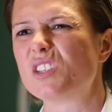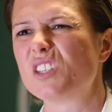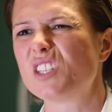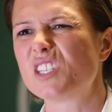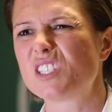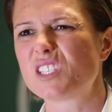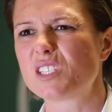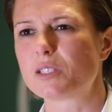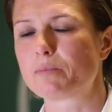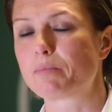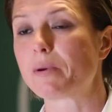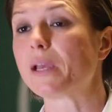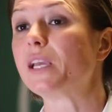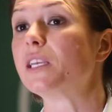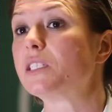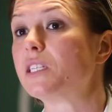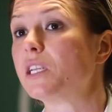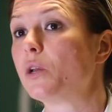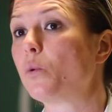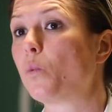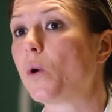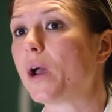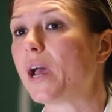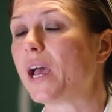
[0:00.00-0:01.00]
This is
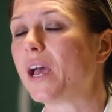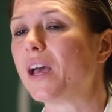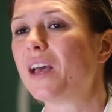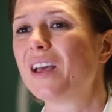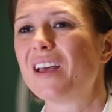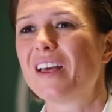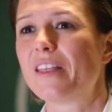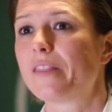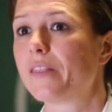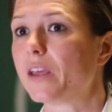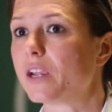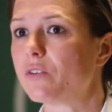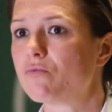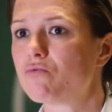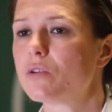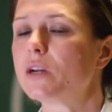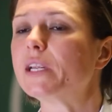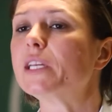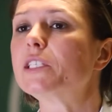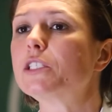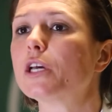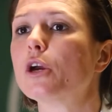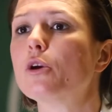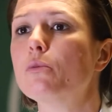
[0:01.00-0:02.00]
basically where they
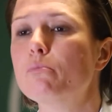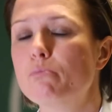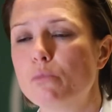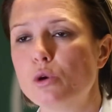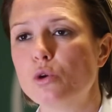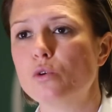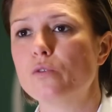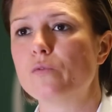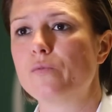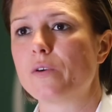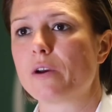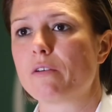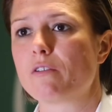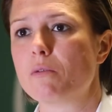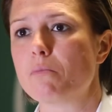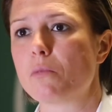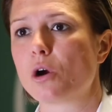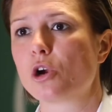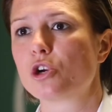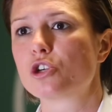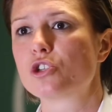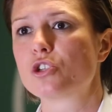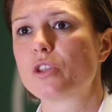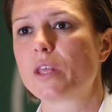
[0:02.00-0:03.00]
really don't move very
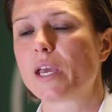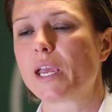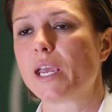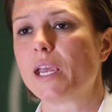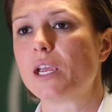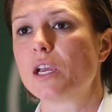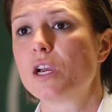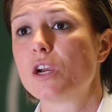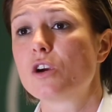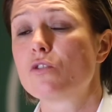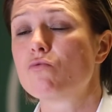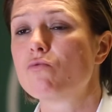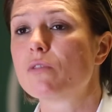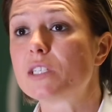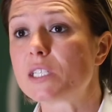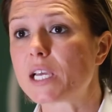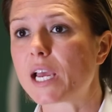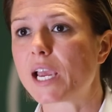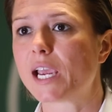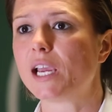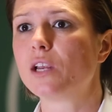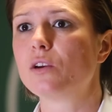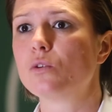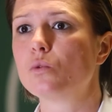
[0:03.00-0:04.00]
much. They
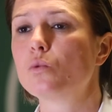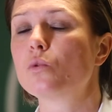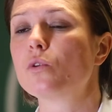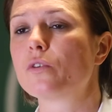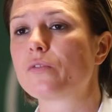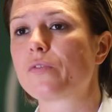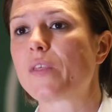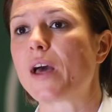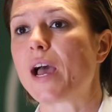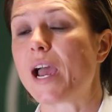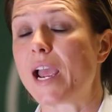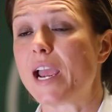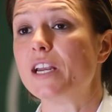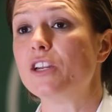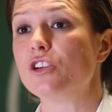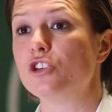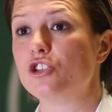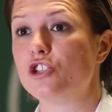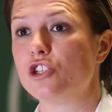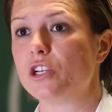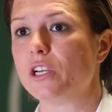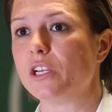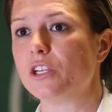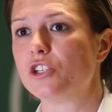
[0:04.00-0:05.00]
retain all of that
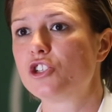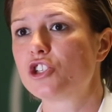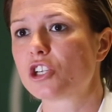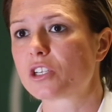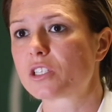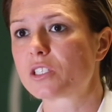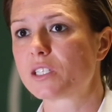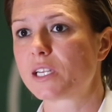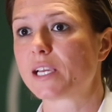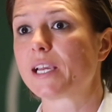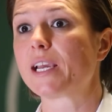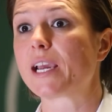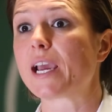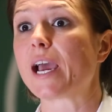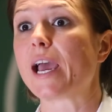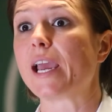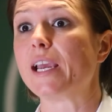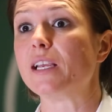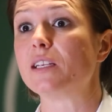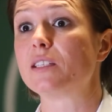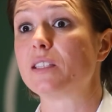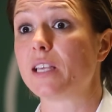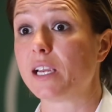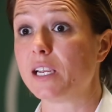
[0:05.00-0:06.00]
energy just in
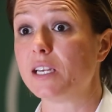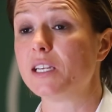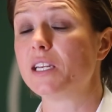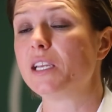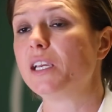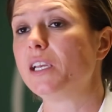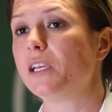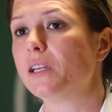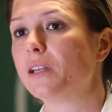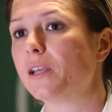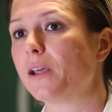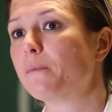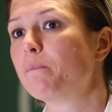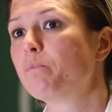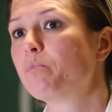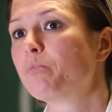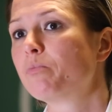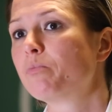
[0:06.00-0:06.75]
case they need it.